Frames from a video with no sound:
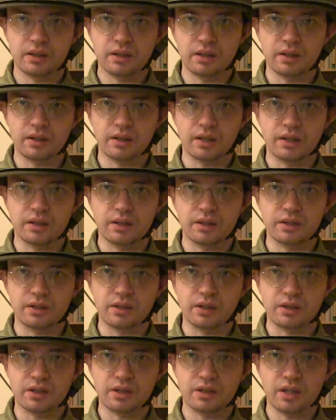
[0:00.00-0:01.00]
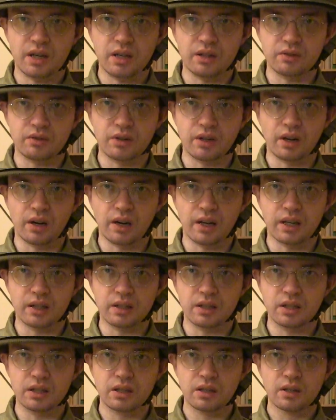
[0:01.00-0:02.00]
that it's not state
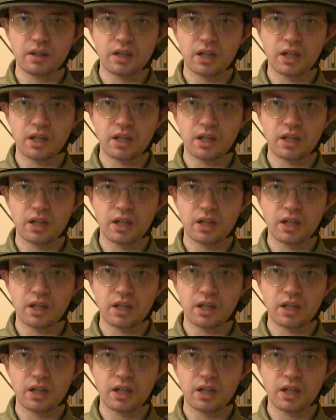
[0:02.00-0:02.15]
regulated,